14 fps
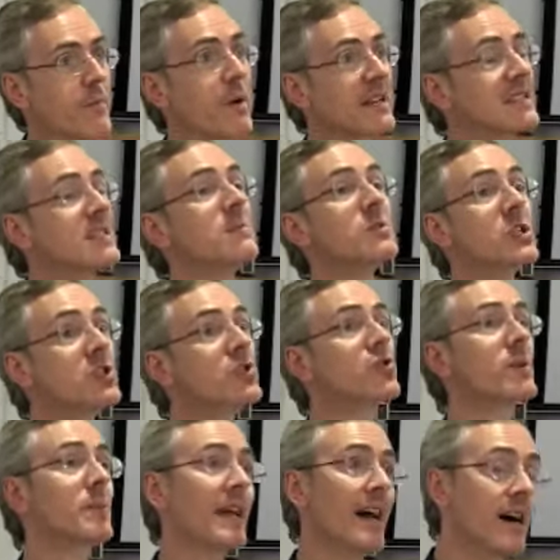but it seems
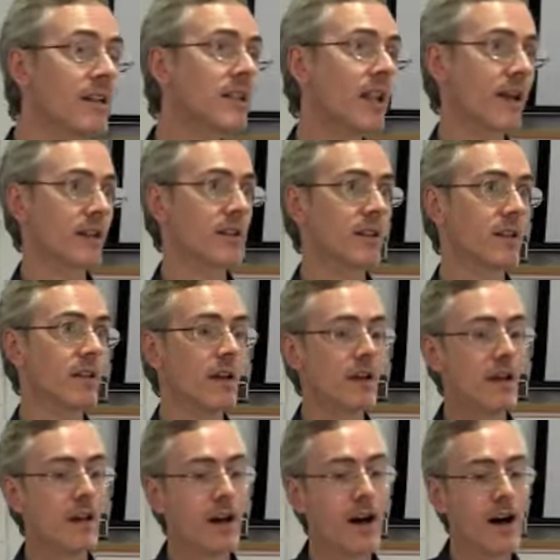extremely unlikely
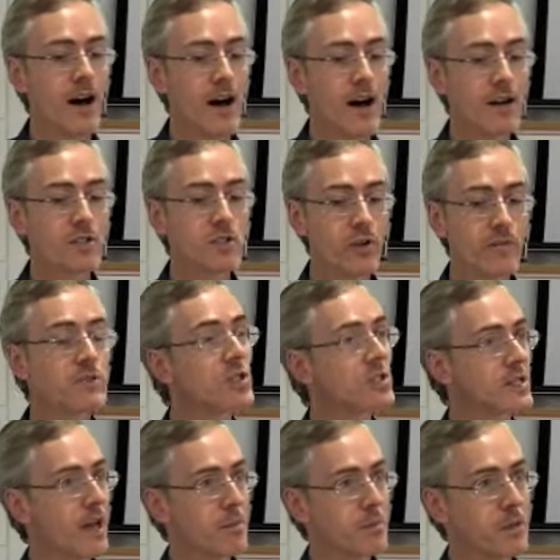to have
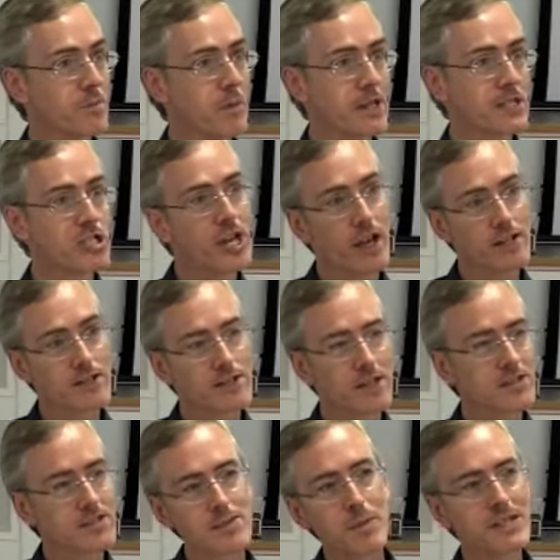just happened by chance.
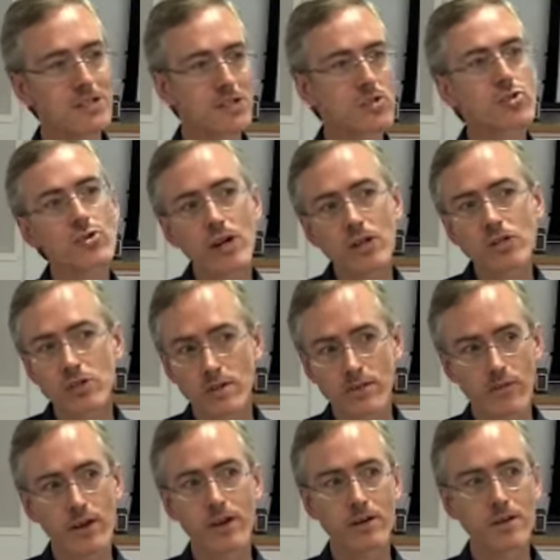That's the basic structure of
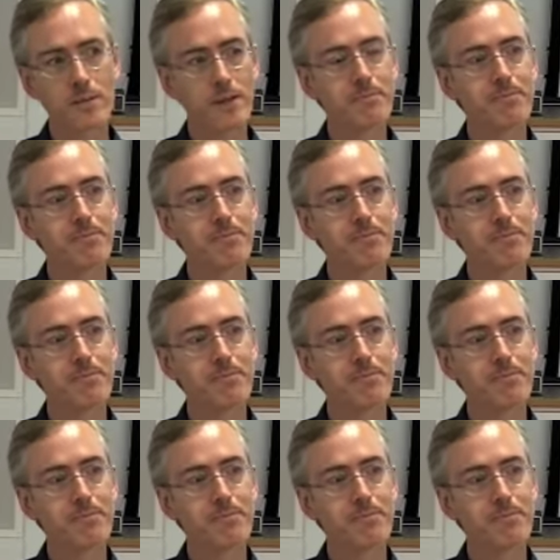the argument.